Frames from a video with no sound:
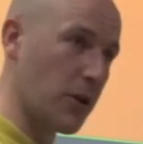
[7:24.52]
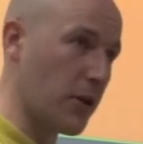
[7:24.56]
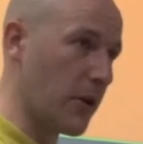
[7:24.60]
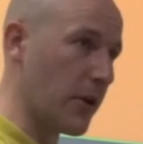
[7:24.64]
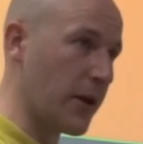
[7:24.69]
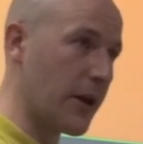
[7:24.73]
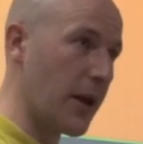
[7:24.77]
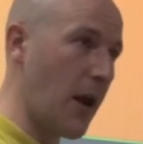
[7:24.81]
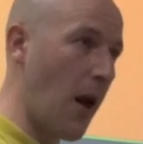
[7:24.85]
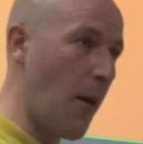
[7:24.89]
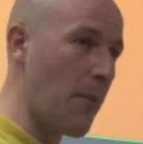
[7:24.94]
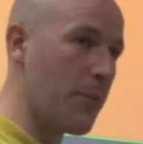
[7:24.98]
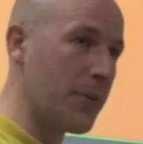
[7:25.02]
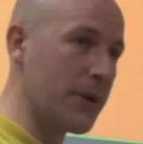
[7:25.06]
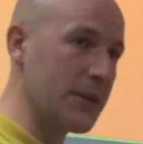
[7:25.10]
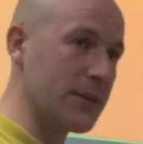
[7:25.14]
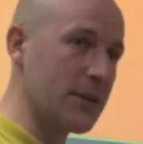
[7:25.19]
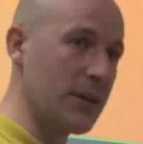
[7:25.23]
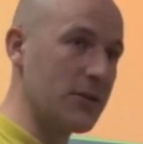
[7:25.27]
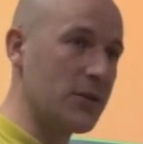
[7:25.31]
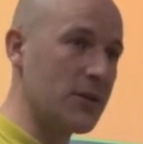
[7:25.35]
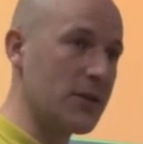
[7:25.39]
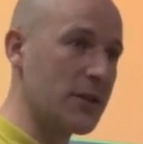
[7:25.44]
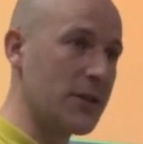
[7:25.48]
you could look it up.
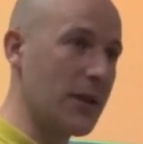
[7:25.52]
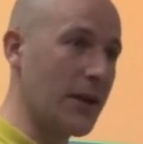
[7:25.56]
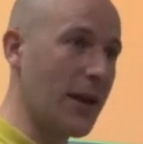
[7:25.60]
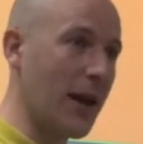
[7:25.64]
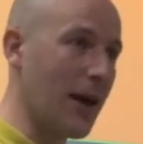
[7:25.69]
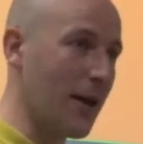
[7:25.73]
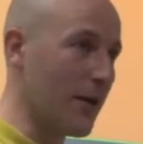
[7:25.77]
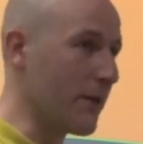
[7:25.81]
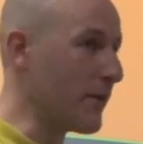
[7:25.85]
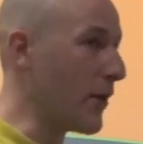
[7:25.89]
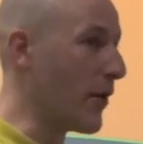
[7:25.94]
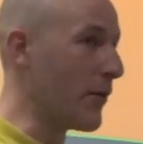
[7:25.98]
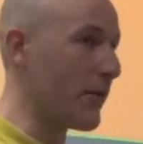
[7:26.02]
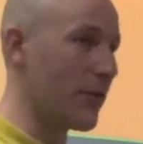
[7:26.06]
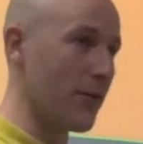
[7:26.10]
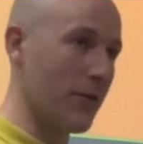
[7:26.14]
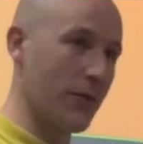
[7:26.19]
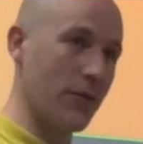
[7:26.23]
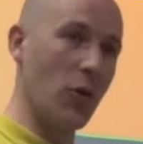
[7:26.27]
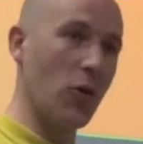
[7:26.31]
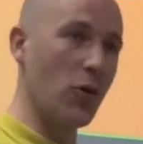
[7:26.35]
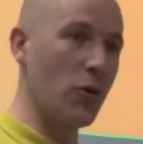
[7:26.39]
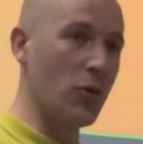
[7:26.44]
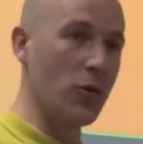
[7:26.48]
It's interesting. It has loads
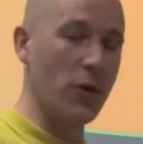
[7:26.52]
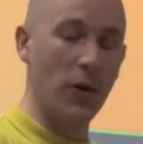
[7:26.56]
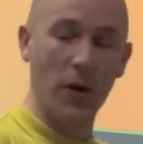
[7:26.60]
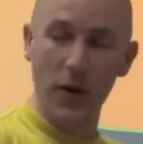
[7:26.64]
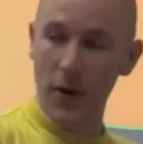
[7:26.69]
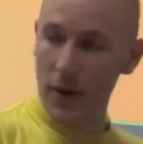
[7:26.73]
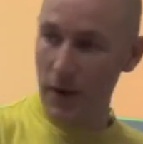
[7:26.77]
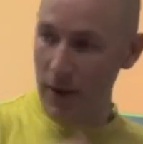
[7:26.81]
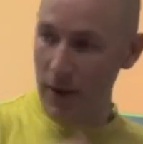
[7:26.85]
of cool